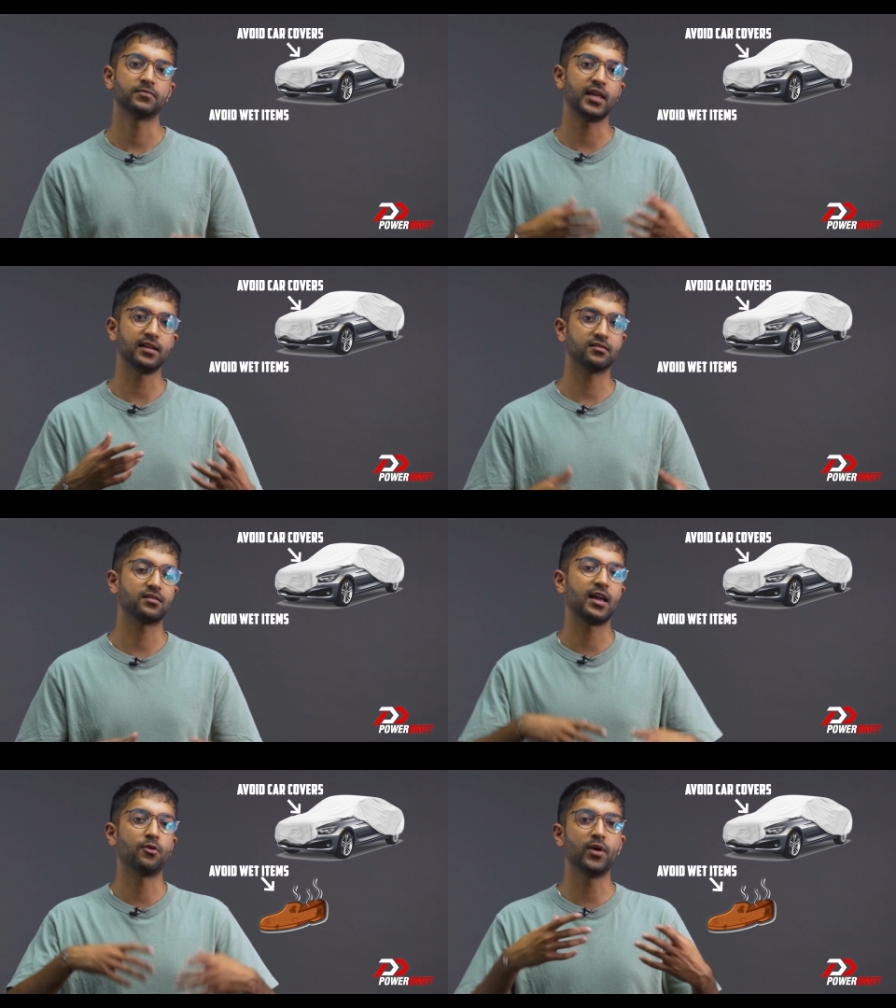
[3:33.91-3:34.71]
Things
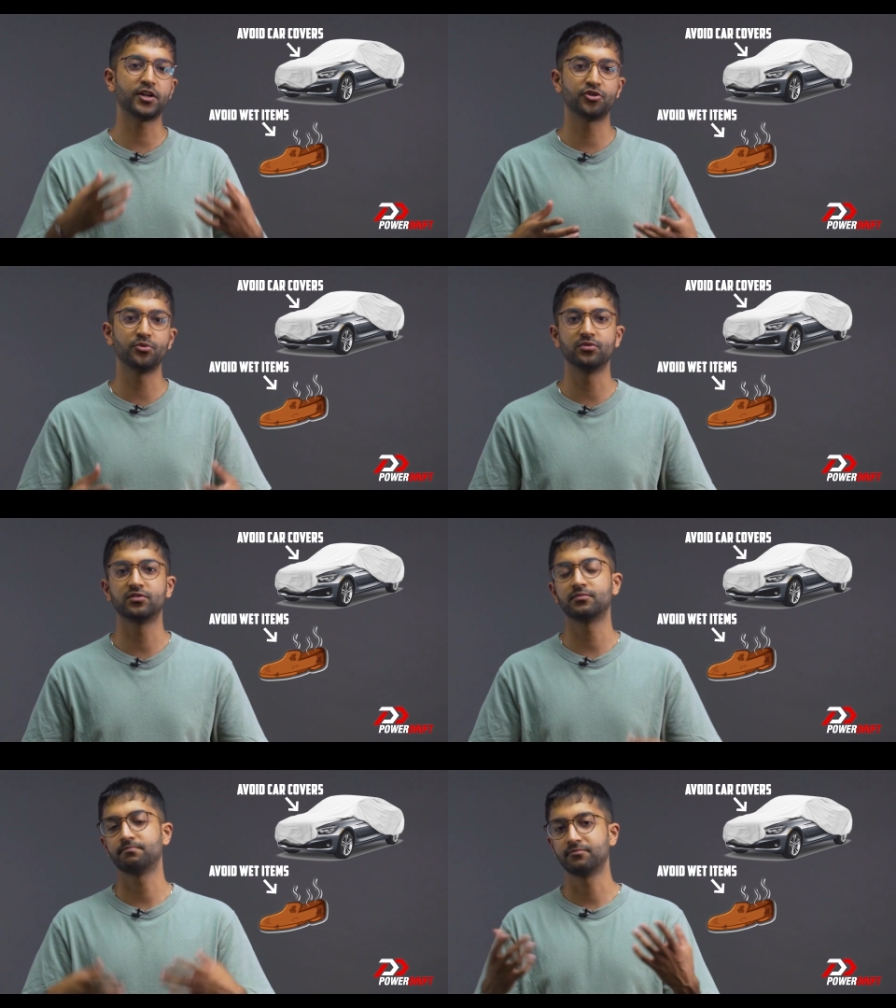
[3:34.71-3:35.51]
like wet
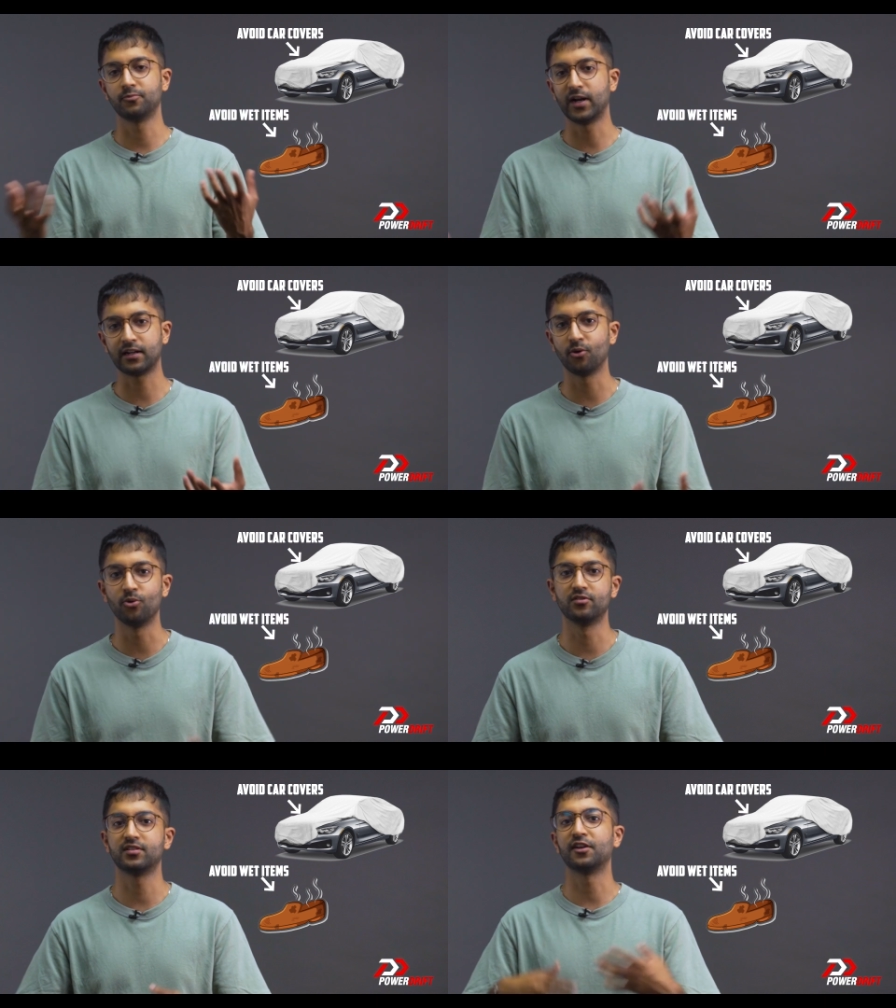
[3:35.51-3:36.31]
shoes, wet
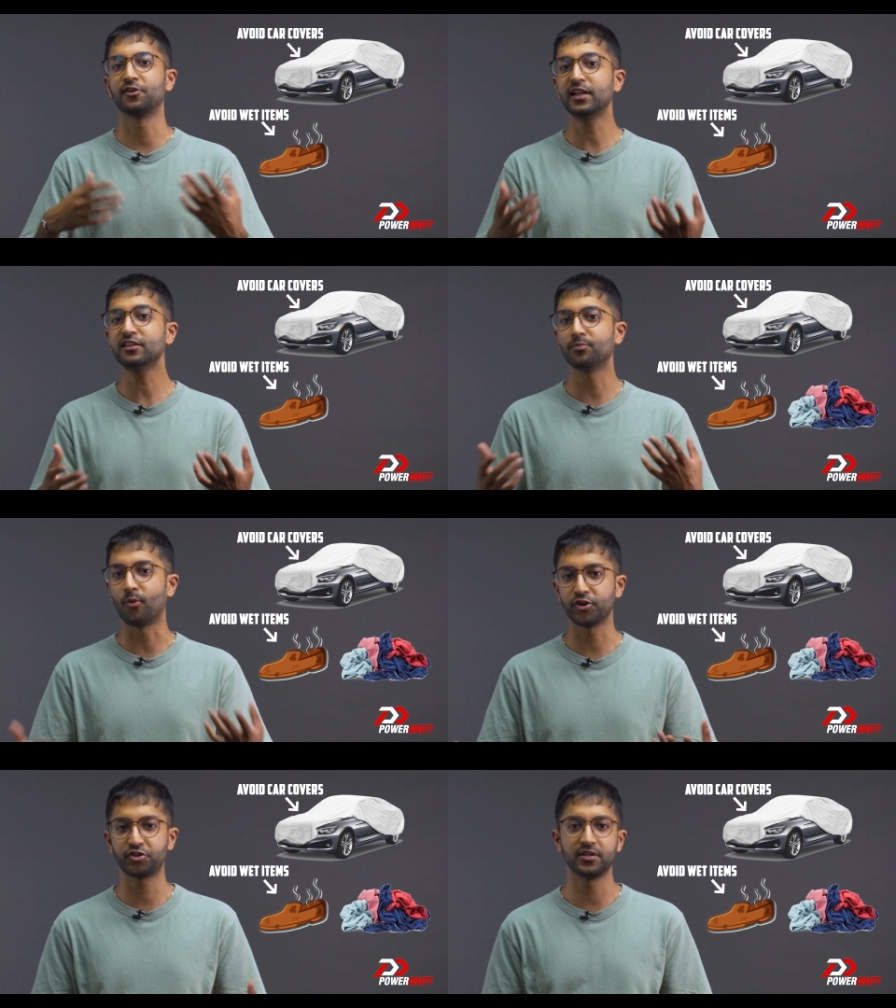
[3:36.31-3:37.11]
clothes can release
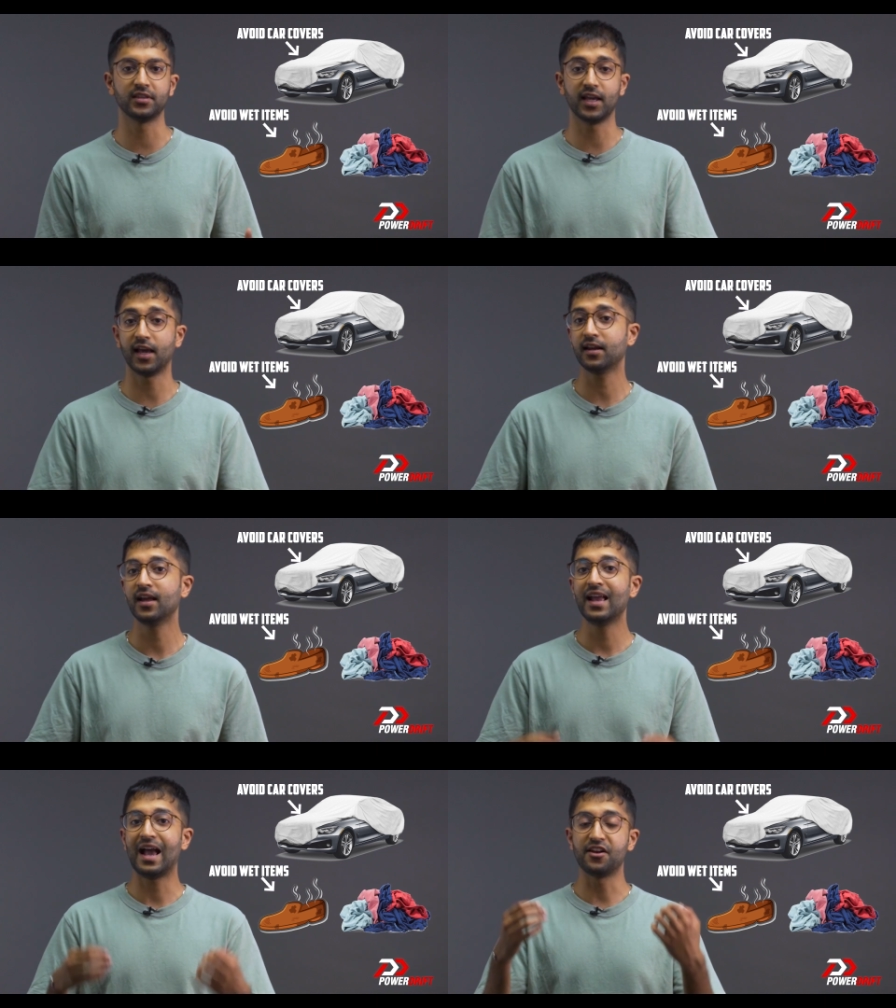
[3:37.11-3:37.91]
moisture in the air
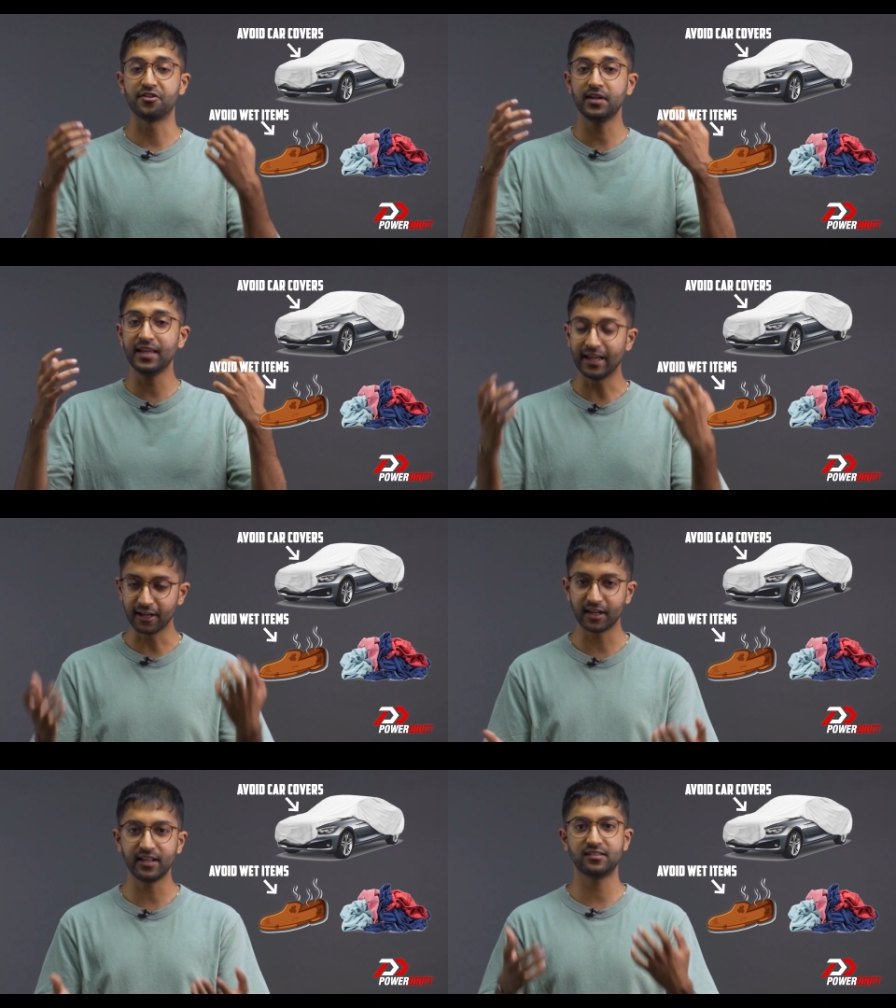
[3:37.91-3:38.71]
and really
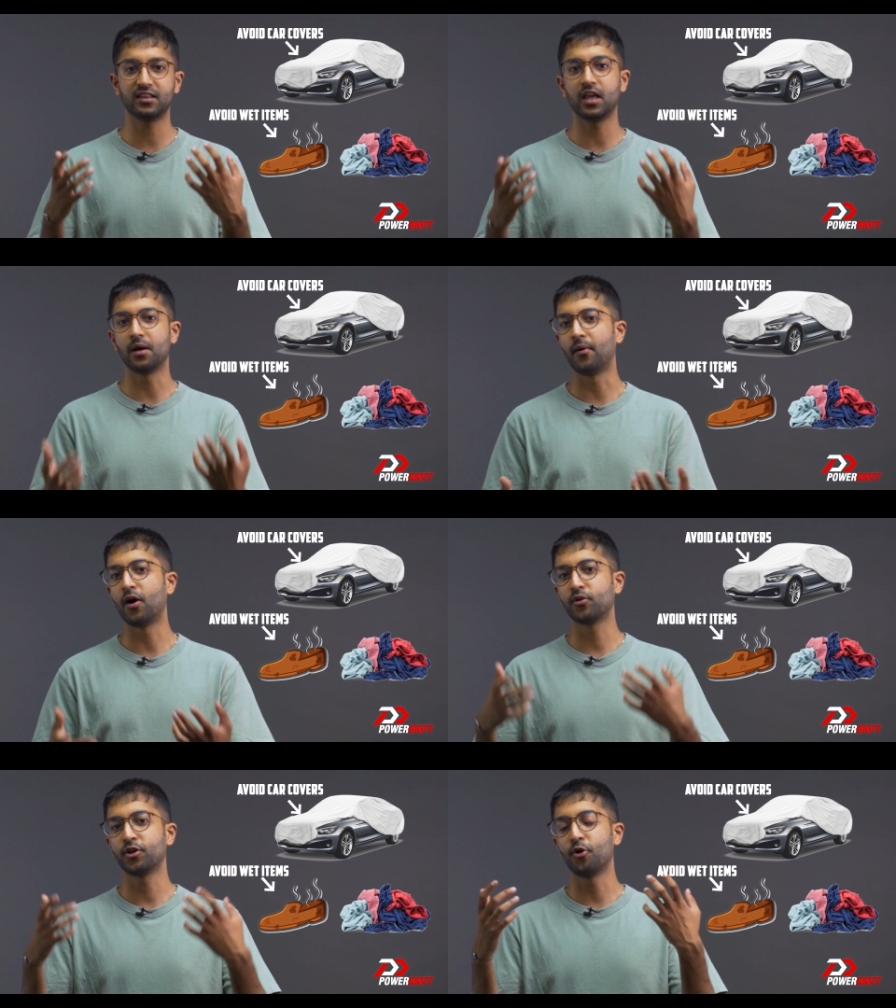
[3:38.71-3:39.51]
increase the
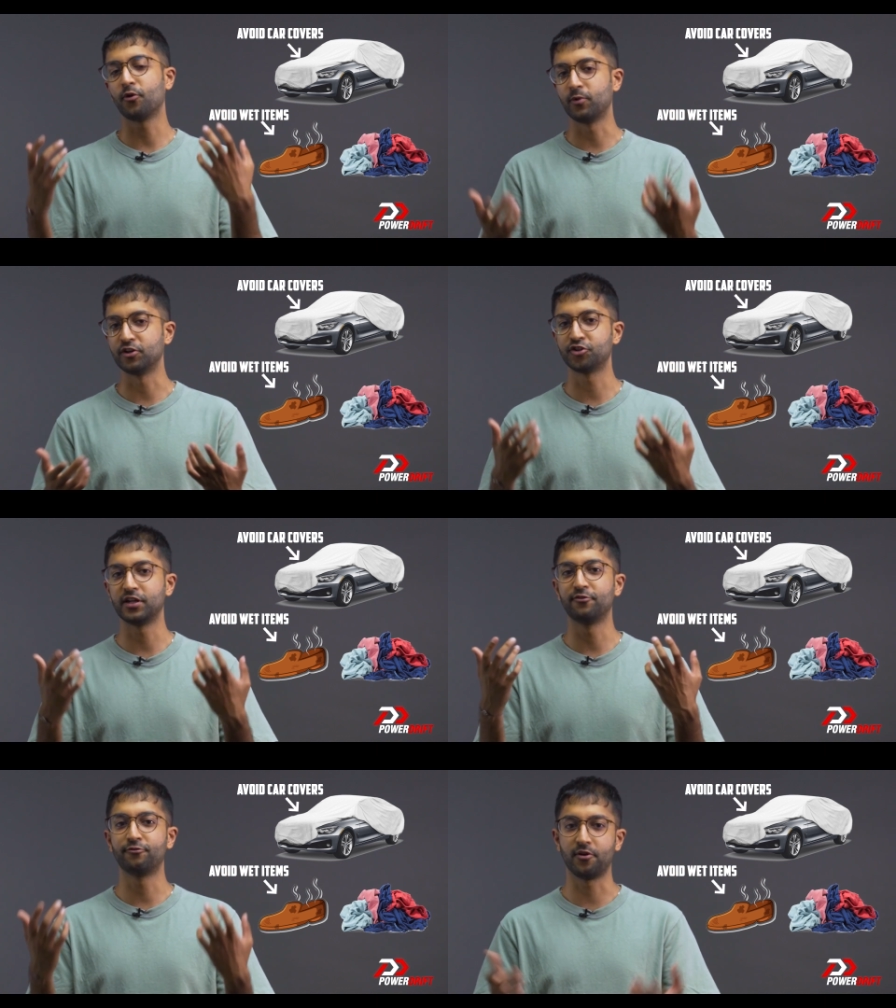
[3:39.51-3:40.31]
amount your
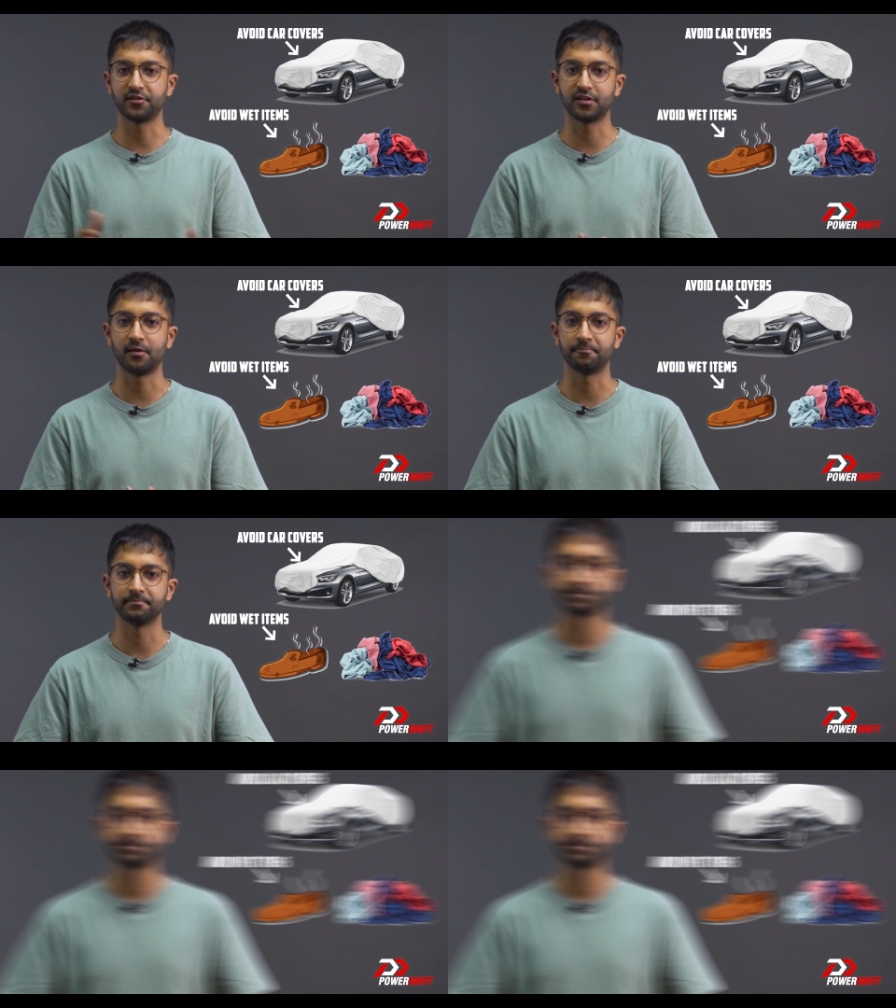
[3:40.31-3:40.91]
windshield fogs up.